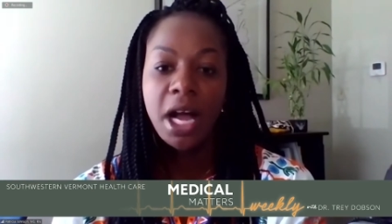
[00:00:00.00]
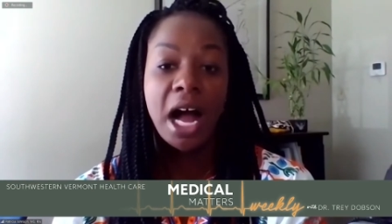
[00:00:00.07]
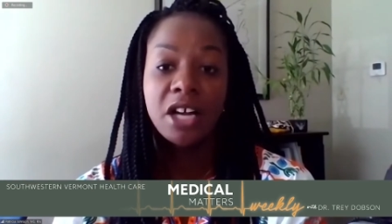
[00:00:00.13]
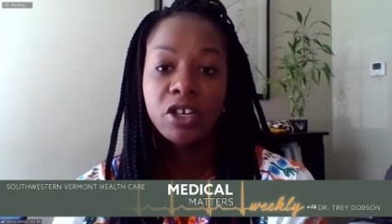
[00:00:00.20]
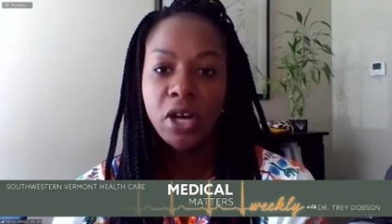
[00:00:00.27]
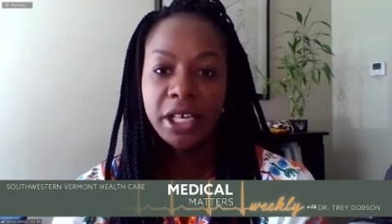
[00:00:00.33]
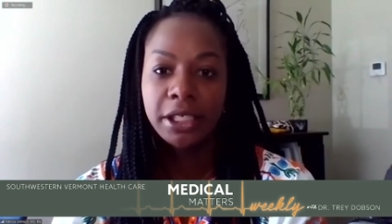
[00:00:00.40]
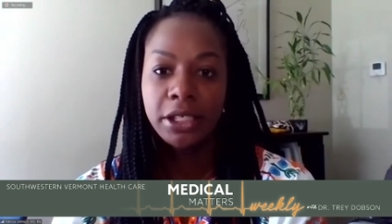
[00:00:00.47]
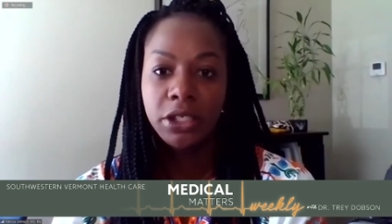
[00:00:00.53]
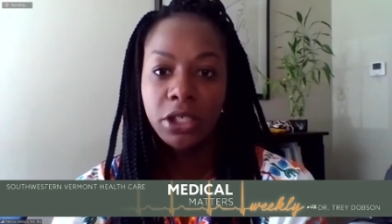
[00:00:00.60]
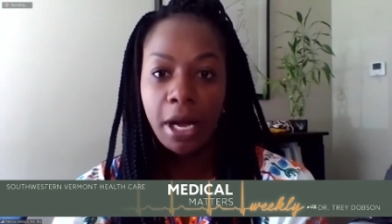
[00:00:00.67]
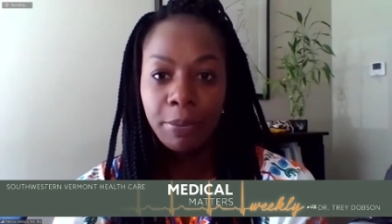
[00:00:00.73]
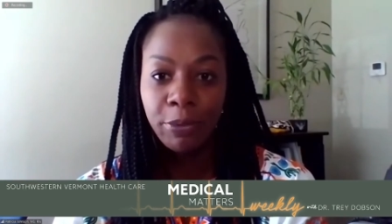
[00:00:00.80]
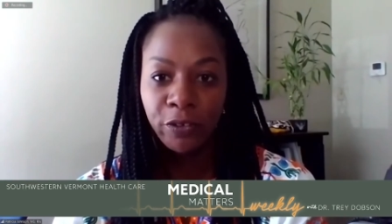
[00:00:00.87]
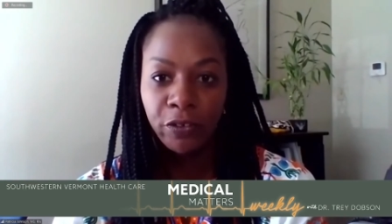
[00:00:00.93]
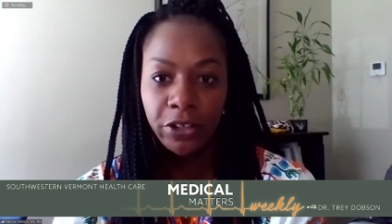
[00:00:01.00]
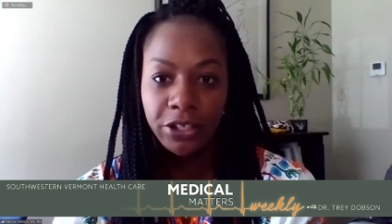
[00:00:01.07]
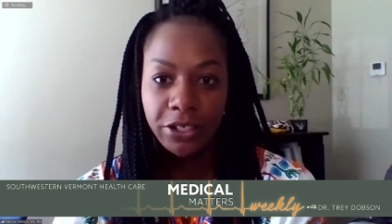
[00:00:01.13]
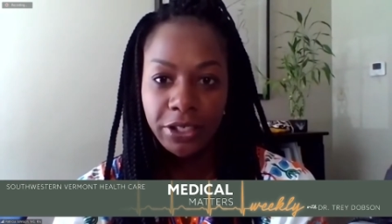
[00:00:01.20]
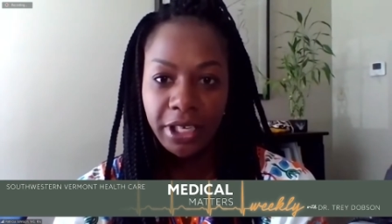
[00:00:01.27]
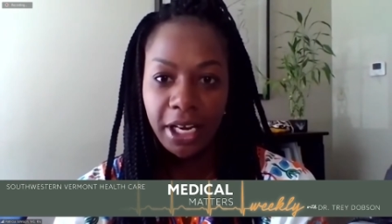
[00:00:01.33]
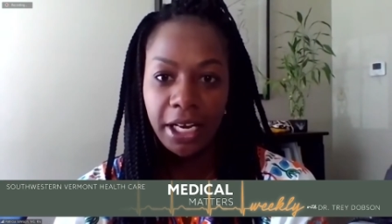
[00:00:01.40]
contracted jobs for
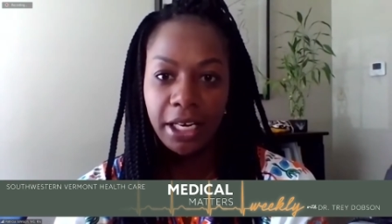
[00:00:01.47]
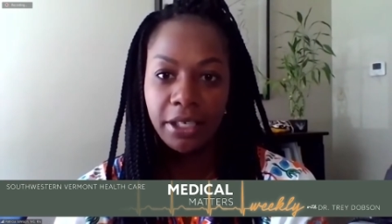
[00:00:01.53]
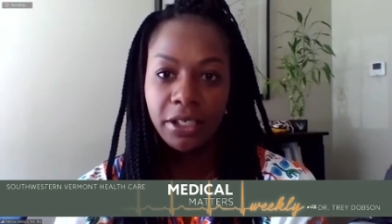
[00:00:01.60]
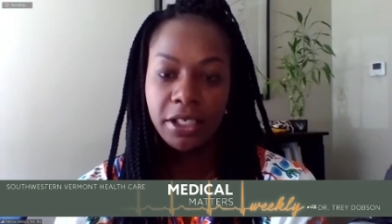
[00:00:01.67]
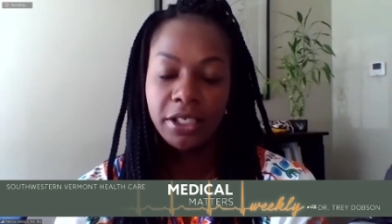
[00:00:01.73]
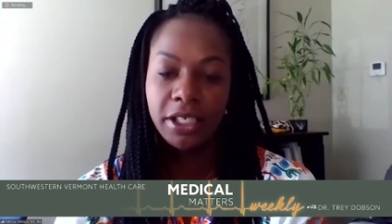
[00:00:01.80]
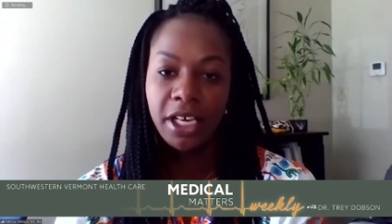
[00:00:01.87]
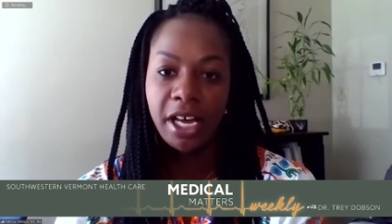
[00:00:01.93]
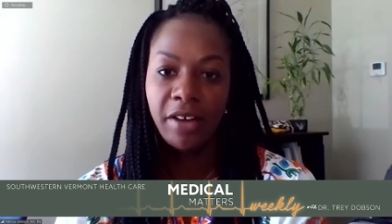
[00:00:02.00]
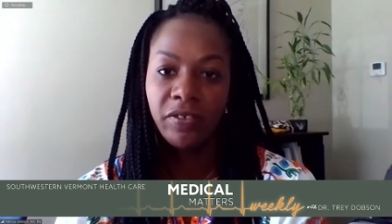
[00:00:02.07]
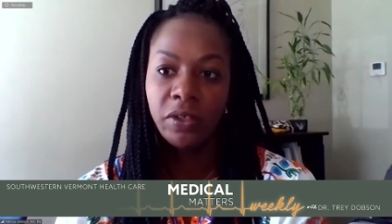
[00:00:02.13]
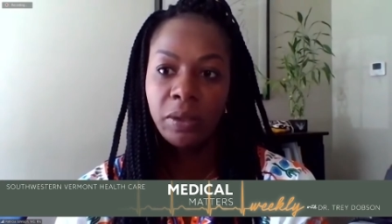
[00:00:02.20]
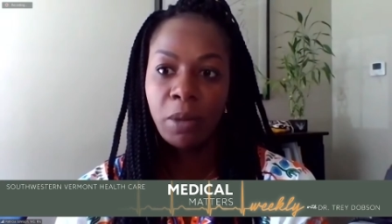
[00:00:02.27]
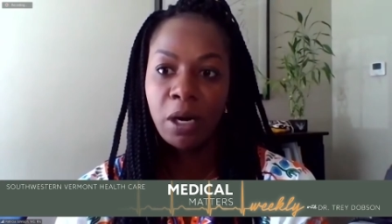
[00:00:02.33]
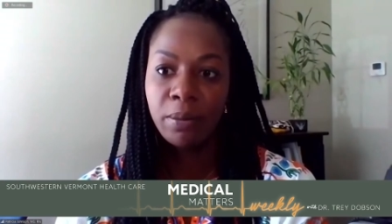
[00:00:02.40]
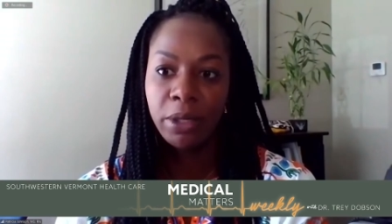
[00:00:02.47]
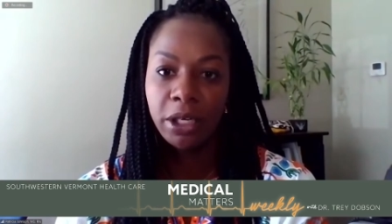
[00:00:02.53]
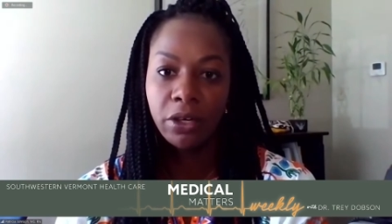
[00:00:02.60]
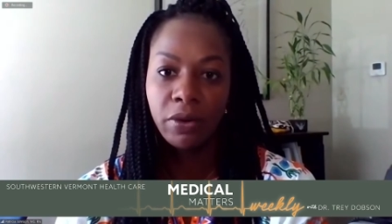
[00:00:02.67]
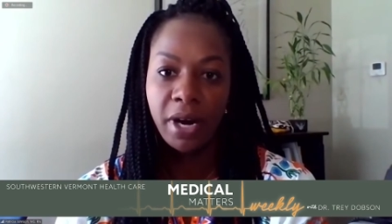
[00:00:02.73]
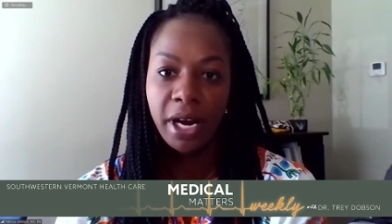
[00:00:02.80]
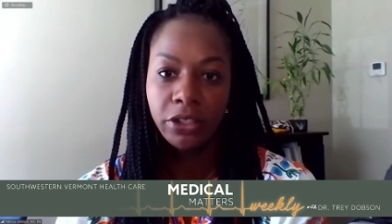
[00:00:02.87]
the state, DCF,
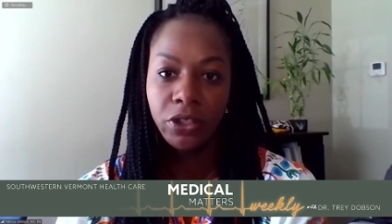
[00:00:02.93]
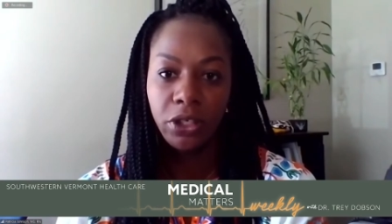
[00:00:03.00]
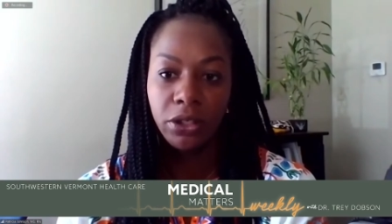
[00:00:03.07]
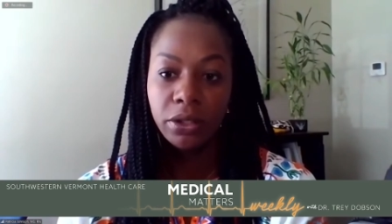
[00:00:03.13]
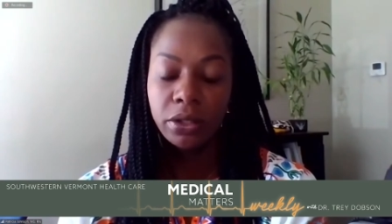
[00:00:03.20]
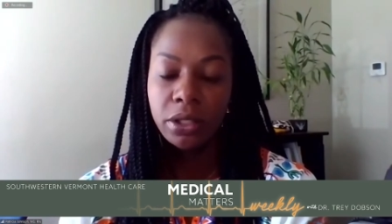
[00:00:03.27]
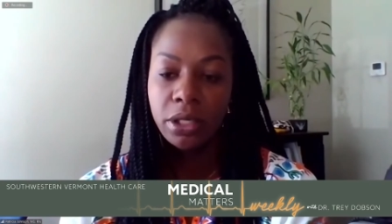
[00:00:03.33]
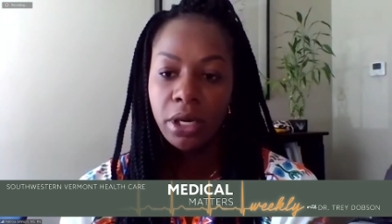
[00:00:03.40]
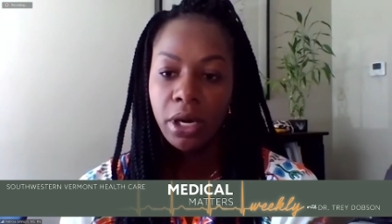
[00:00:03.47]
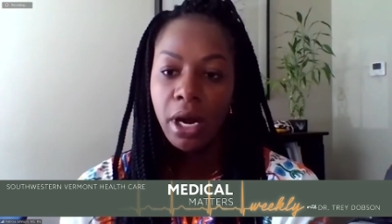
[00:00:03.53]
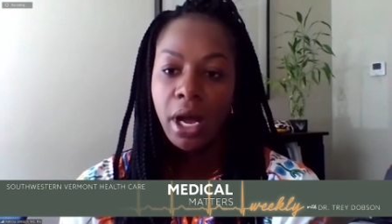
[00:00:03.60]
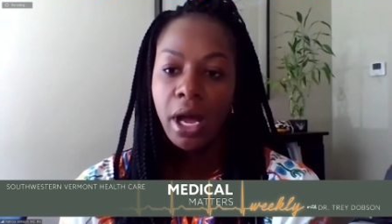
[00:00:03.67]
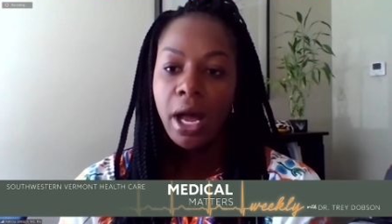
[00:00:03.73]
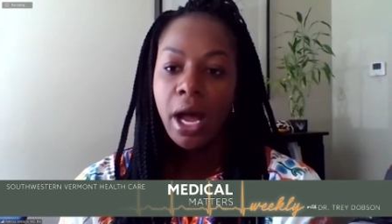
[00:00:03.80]
Department of Corrections.